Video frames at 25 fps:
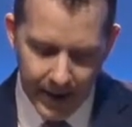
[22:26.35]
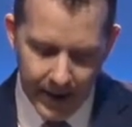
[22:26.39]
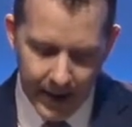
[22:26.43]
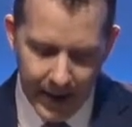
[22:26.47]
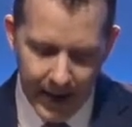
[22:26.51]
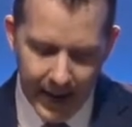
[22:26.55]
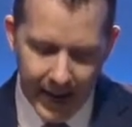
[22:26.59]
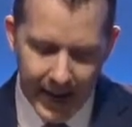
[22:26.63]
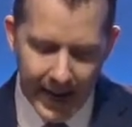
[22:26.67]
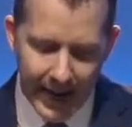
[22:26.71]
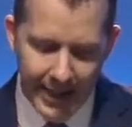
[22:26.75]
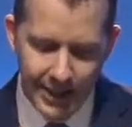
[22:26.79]

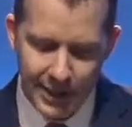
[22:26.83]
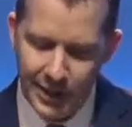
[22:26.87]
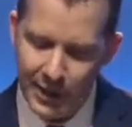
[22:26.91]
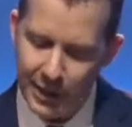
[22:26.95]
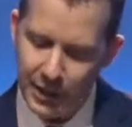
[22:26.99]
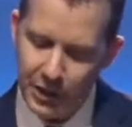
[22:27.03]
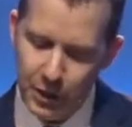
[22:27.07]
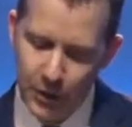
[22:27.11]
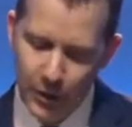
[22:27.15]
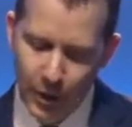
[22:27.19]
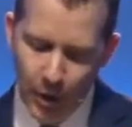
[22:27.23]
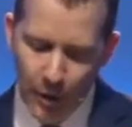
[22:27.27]
I ask
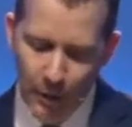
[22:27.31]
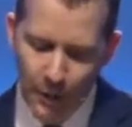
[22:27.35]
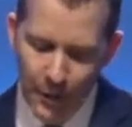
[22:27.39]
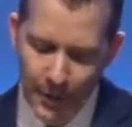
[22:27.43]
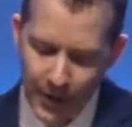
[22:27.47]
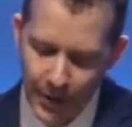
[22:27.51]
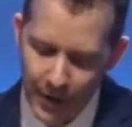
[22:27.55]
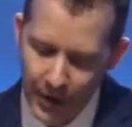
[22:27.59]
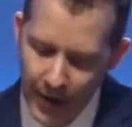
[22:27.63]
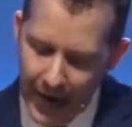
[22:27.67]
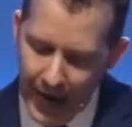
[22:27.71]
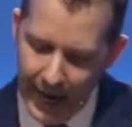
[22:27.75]
that you open
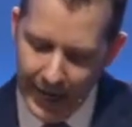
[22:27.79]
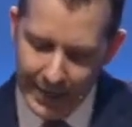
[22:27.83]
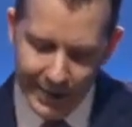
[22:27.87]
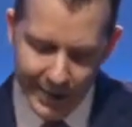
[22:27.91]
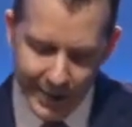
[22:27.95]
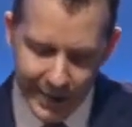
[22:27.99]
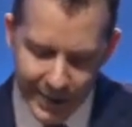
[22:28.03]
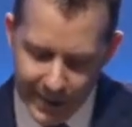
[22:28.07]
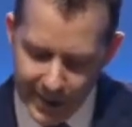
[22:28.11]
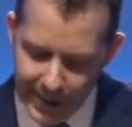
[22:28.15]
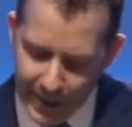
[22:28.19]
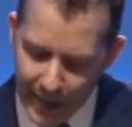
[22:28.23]
their eyes to
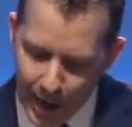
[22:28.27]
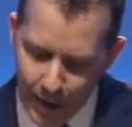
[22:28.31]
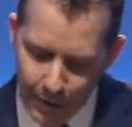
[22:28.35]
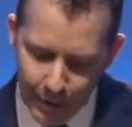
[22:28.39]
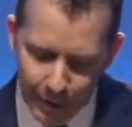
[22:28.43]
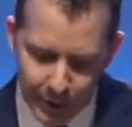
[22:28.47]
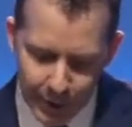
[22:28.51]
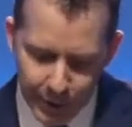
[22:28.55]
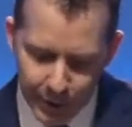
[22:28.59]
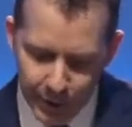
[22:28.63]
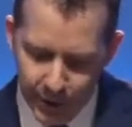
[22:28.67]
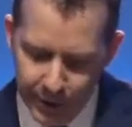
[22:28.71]
see
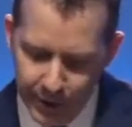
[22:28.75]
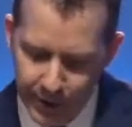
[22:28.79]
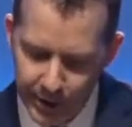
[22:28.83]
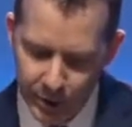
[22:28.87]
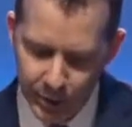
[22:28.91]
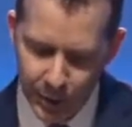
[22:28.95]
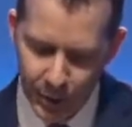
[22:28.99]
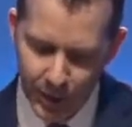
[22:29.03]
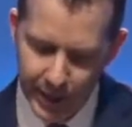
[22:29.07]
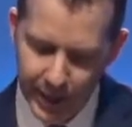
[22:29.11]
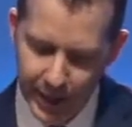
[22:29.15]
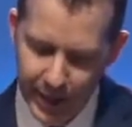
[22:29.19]
opportunities
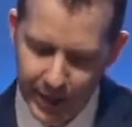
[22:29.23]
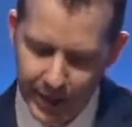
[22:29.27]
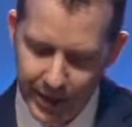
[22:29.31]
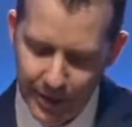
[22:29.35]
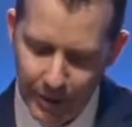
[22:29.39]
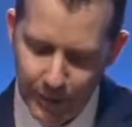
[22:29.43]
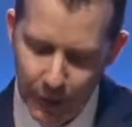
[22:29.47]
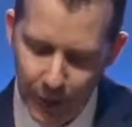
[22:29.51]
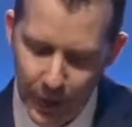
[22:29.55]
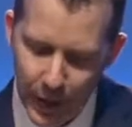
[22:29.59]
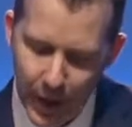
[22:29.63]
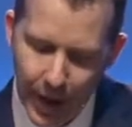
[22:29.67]
where they can
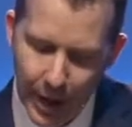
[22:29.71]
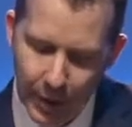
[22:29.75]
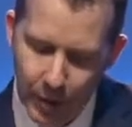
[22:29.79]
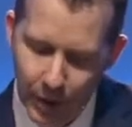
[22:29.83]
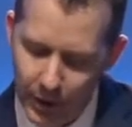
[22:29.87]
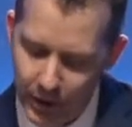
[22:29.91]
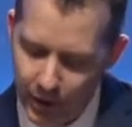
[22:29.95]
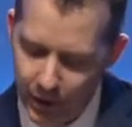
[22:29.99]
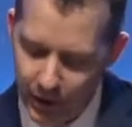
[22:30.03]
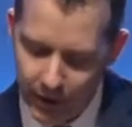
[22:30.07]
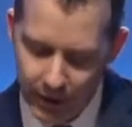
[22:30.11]
apply what